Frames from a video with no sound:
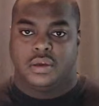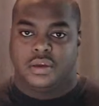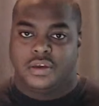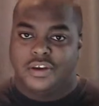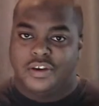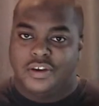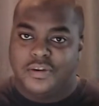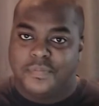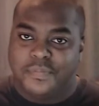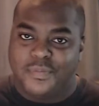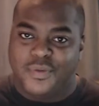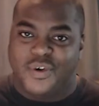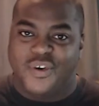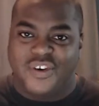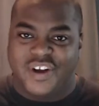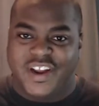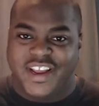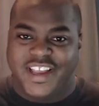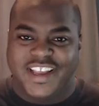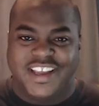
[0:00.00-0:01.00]
Good
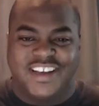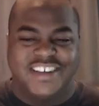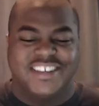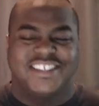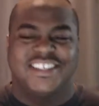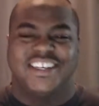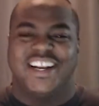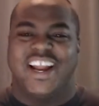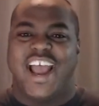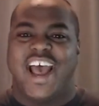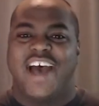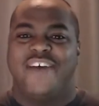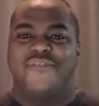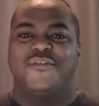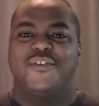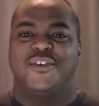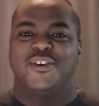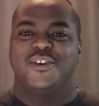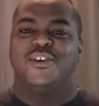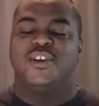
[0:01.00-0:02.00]
morning, good
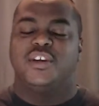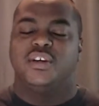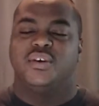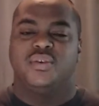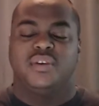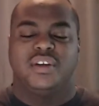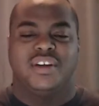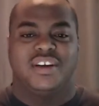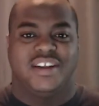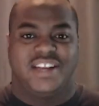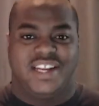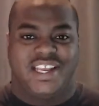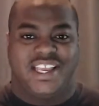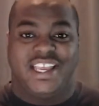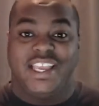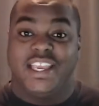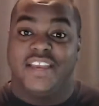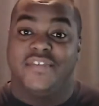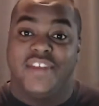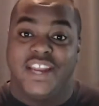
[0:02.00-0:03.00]
afternoon, good
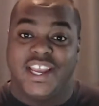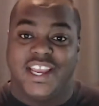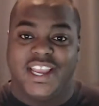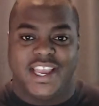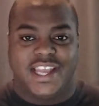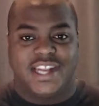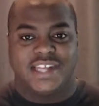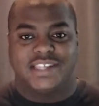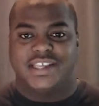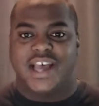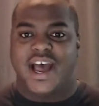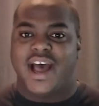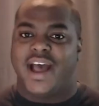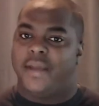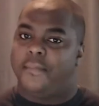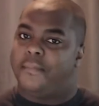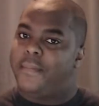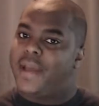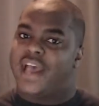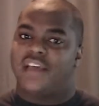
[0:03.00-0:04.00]
evening. It is I,
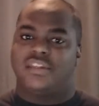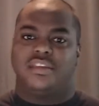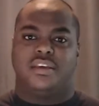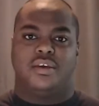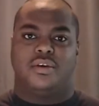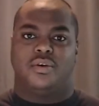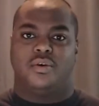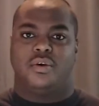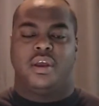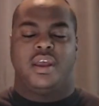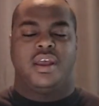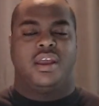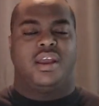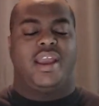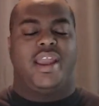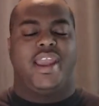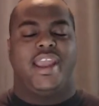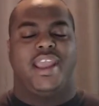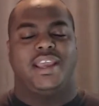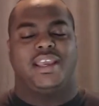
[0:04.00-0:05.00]
Matthew,
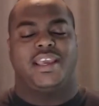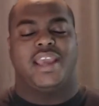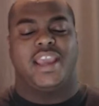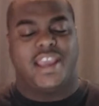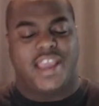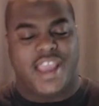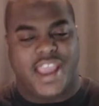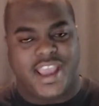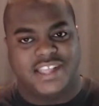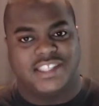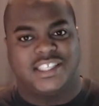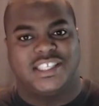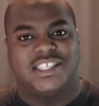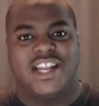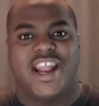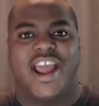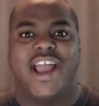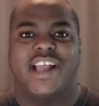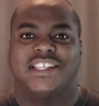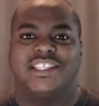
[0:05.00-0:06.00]
aka
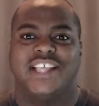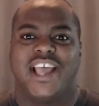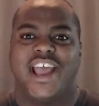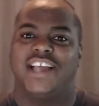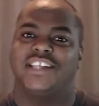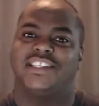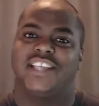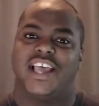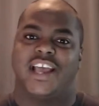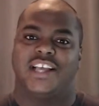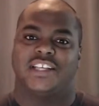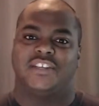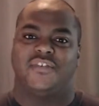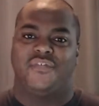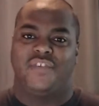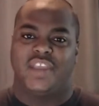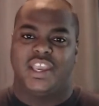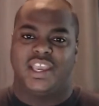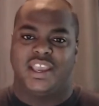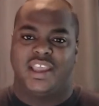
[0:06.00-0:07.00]

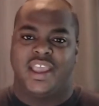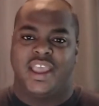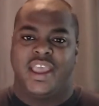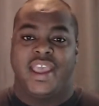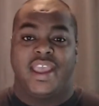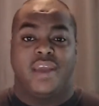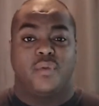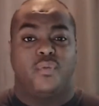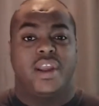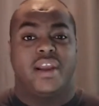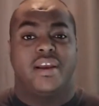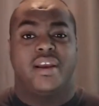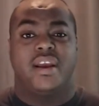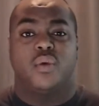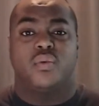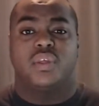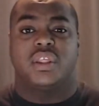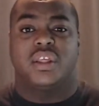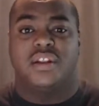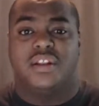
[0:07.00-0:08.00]
SnacksXXV, and we are here
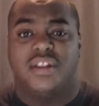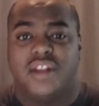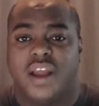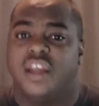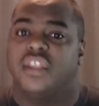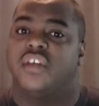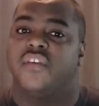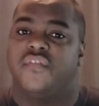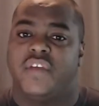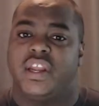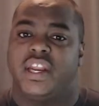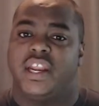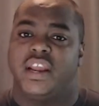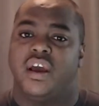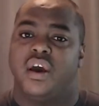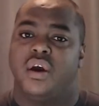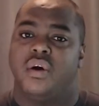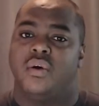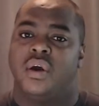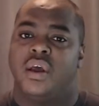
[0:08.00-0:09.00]
with another
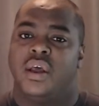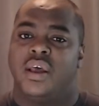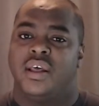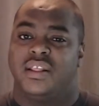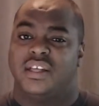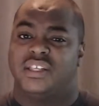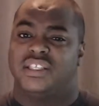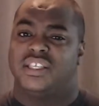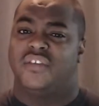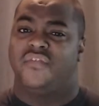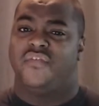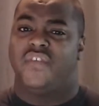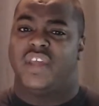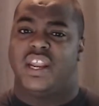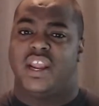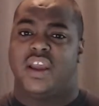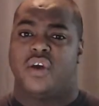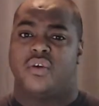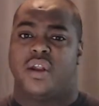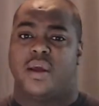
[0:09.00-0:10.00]
video. This is
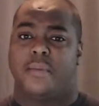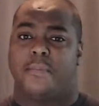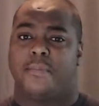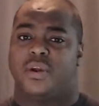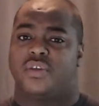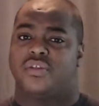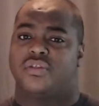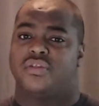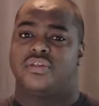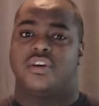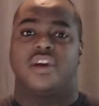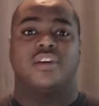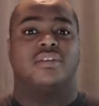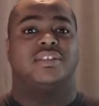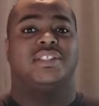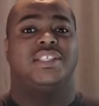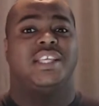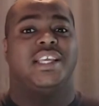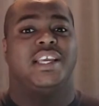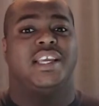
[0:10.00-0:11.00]
video number
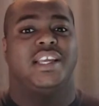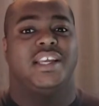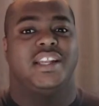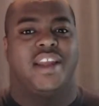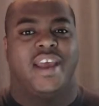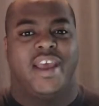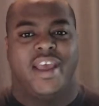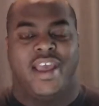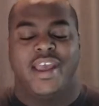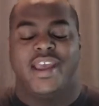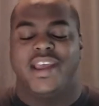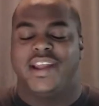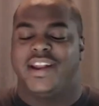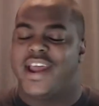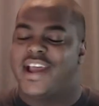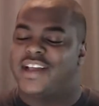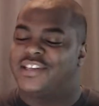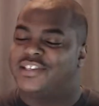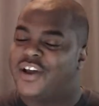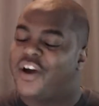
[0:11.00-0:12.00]
13, and
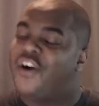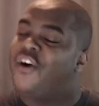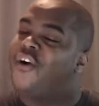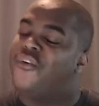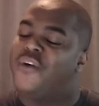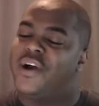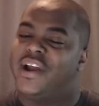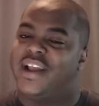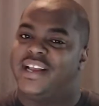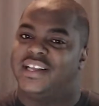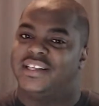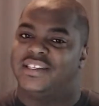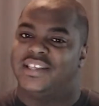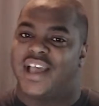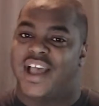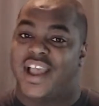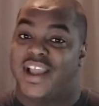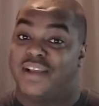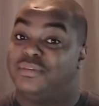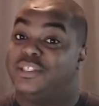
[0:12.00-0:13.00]
as always,
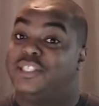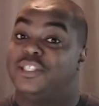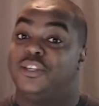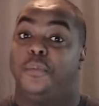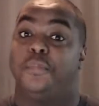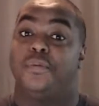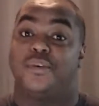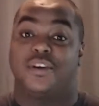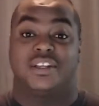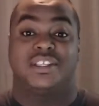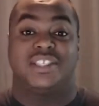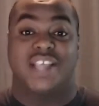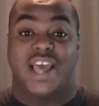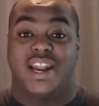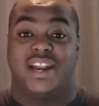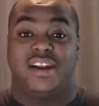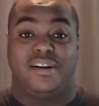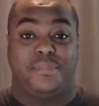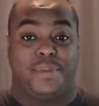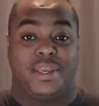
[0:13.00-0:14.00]
I am super
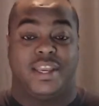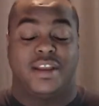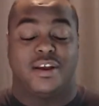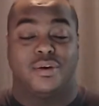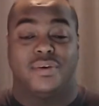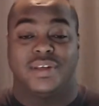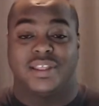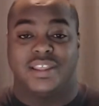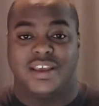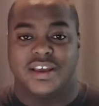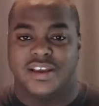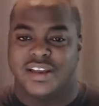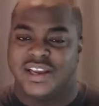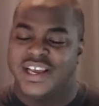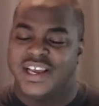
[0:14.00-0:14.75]
excited to be here with you.